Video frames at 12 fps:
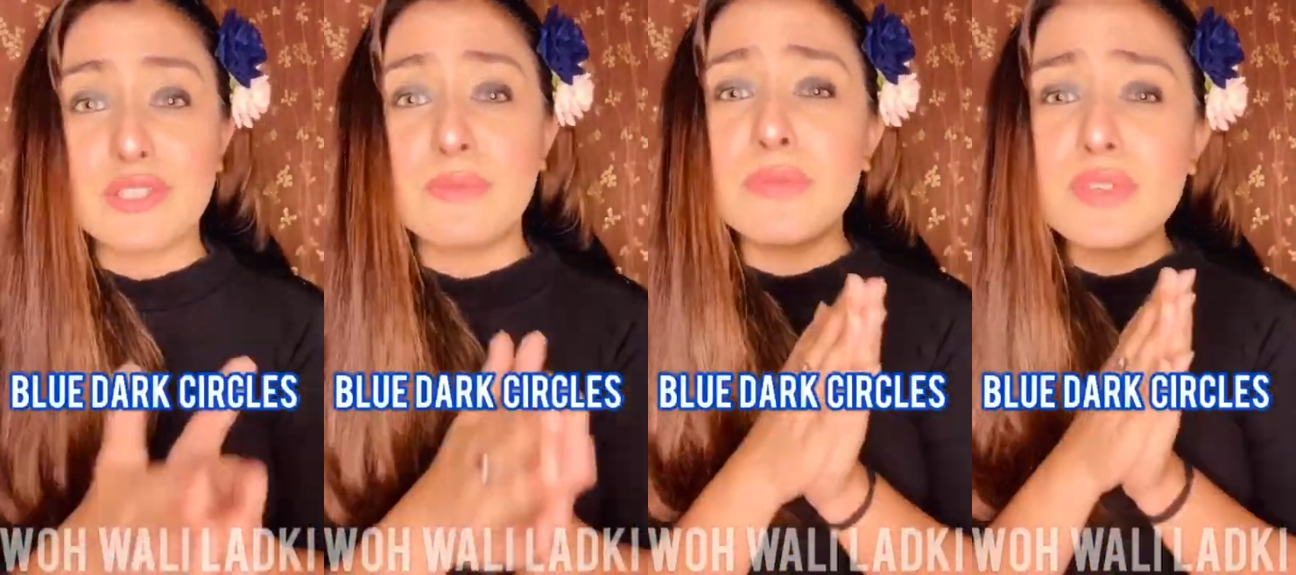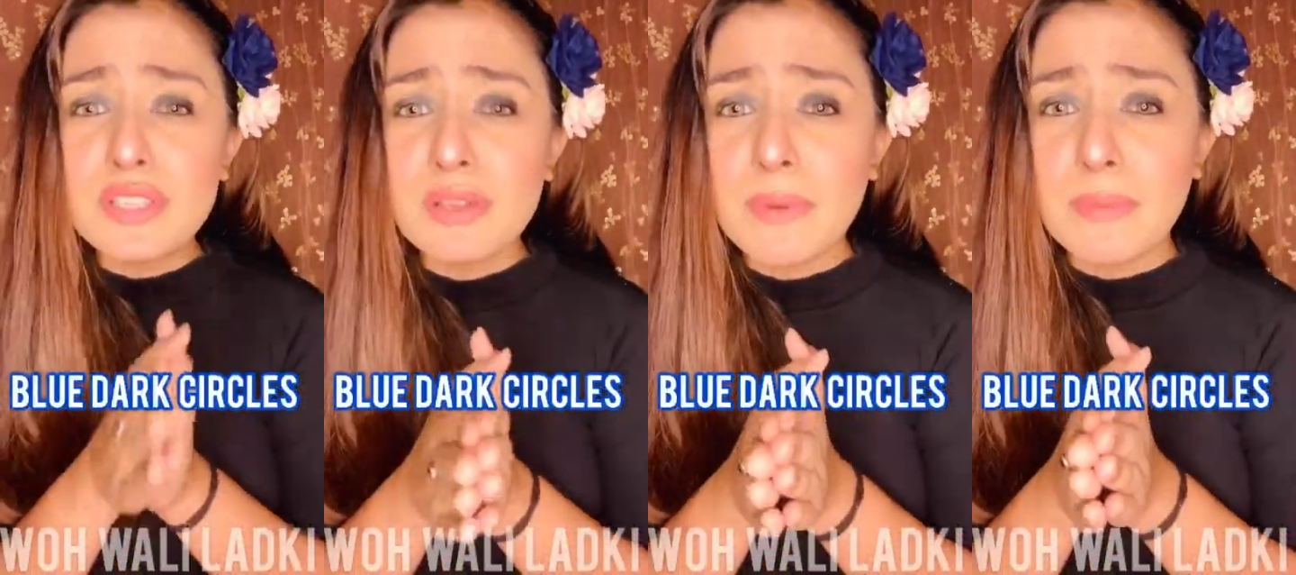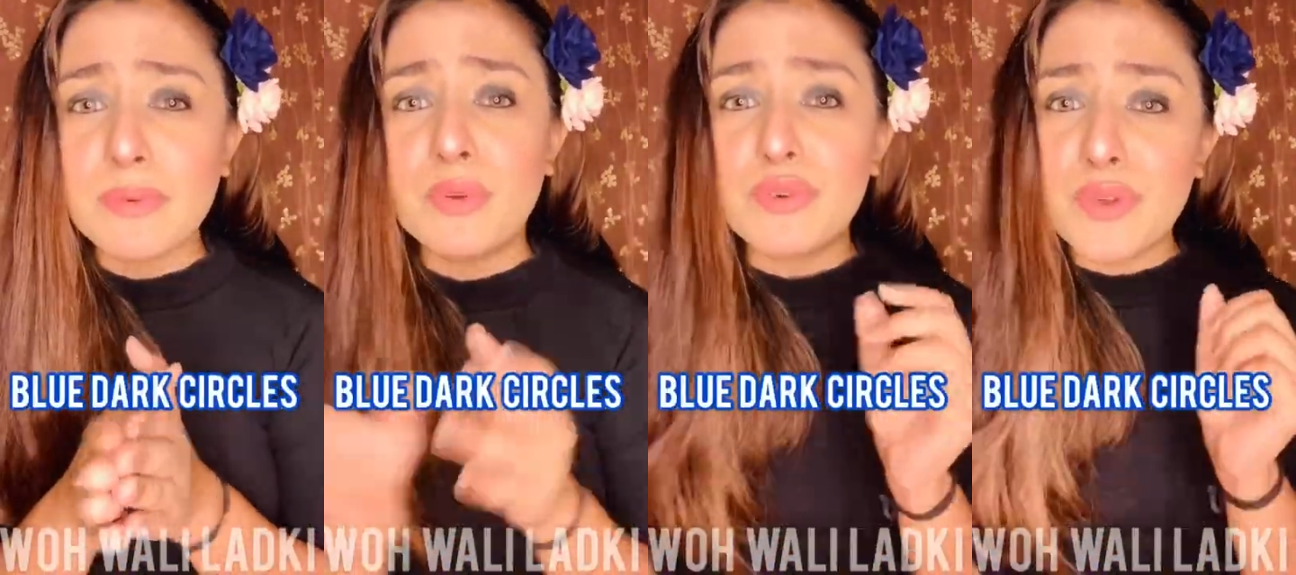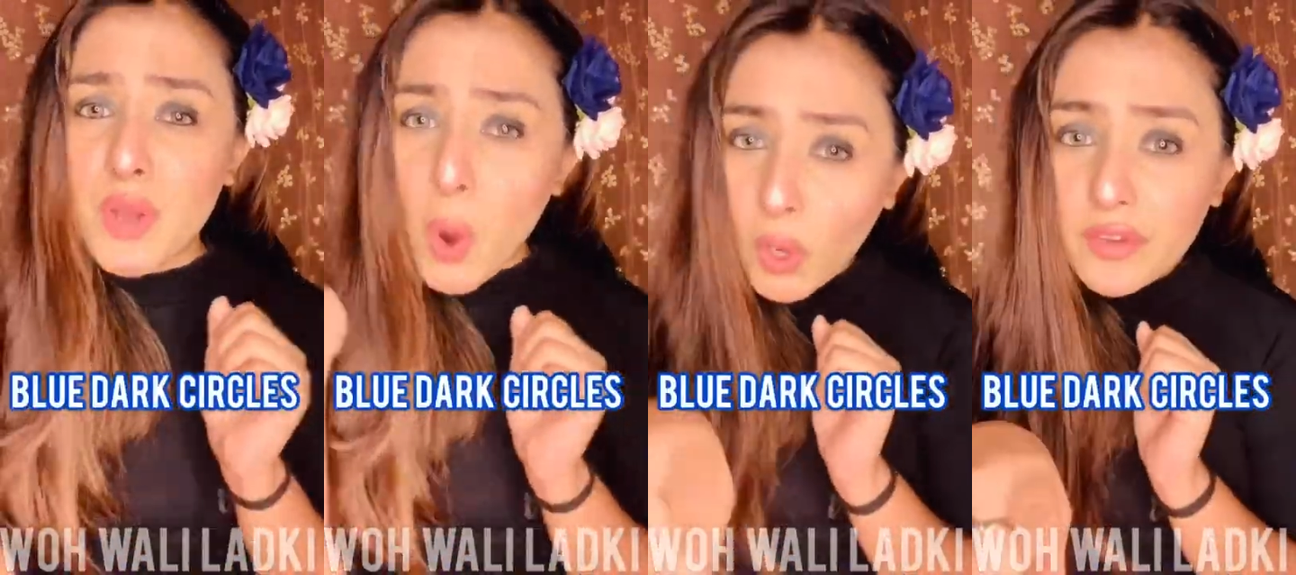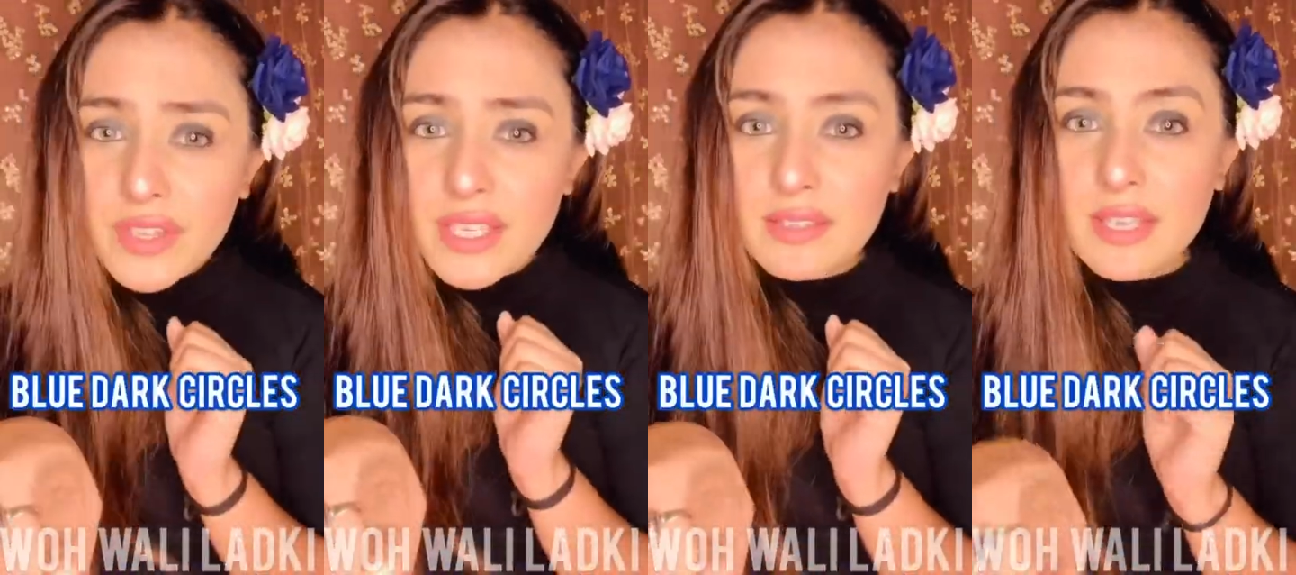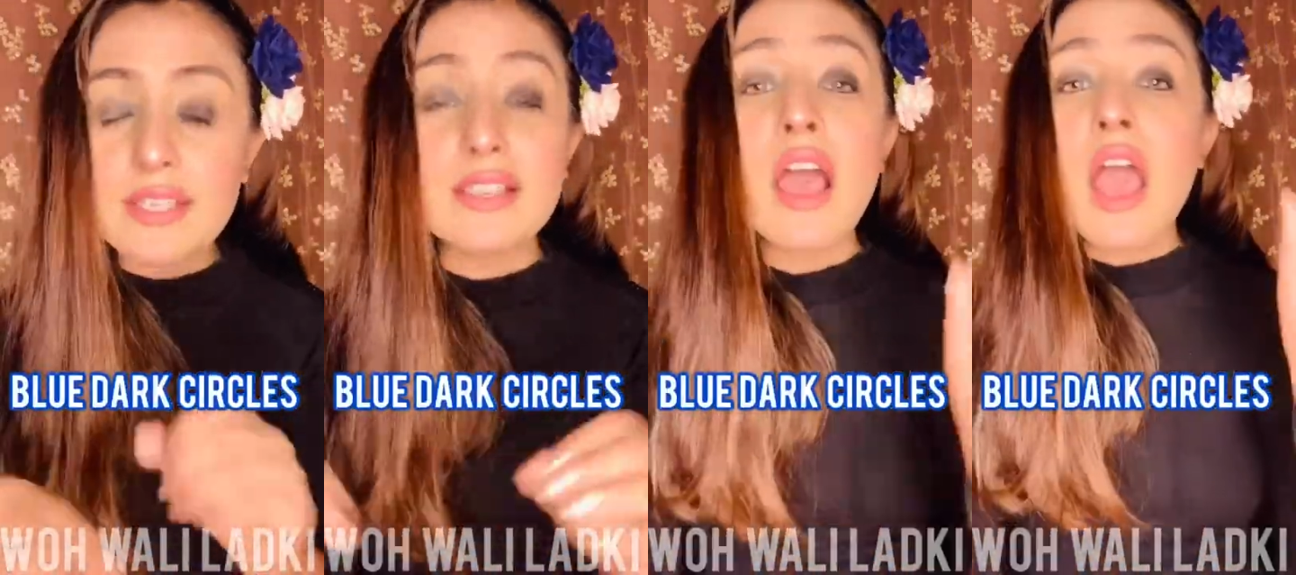So most of the people who are doing all of these
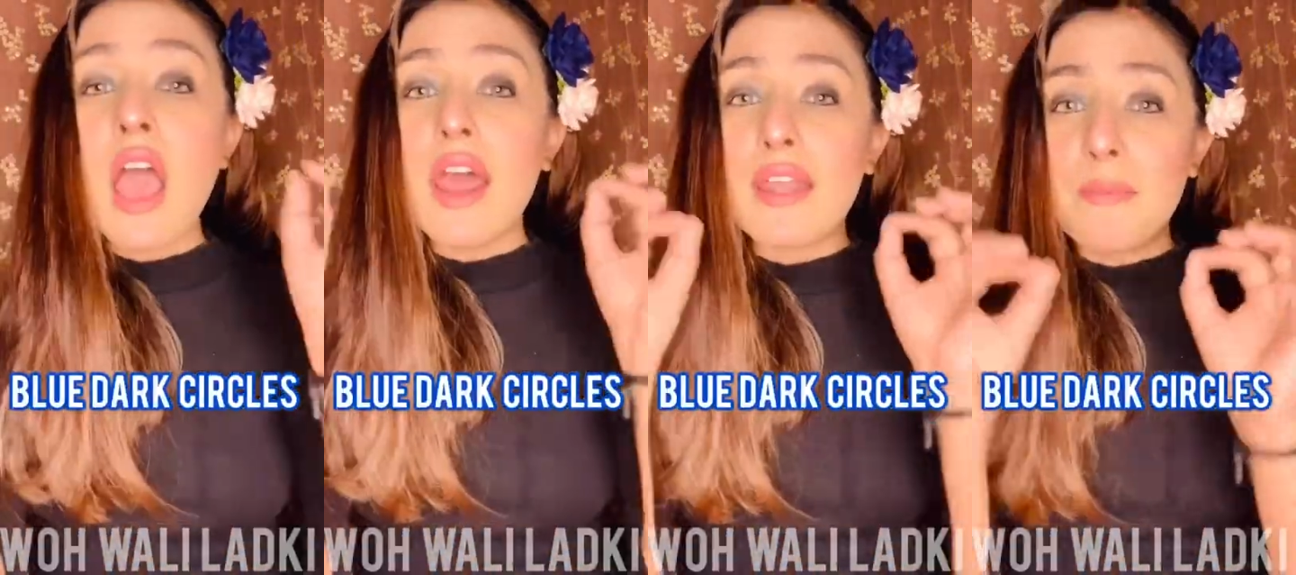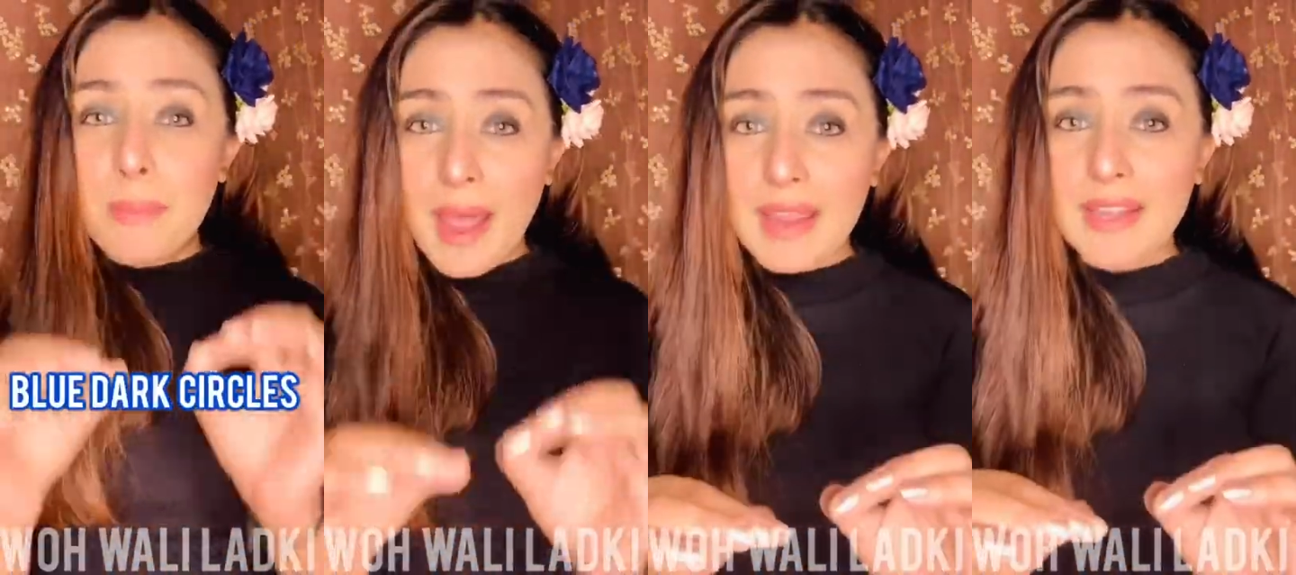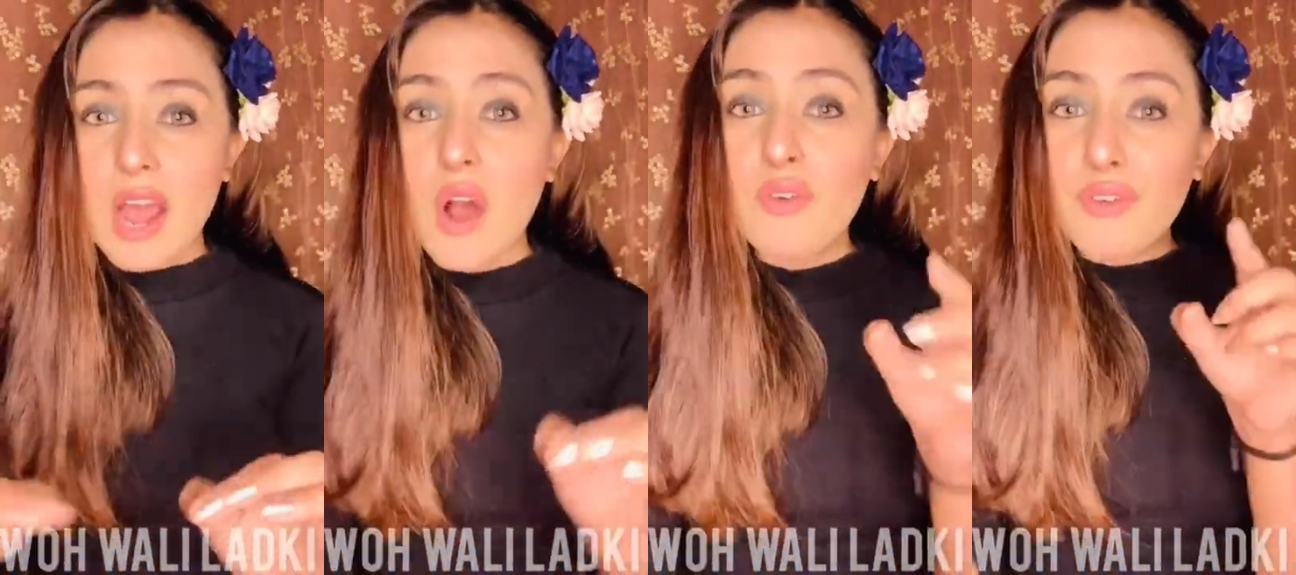things by now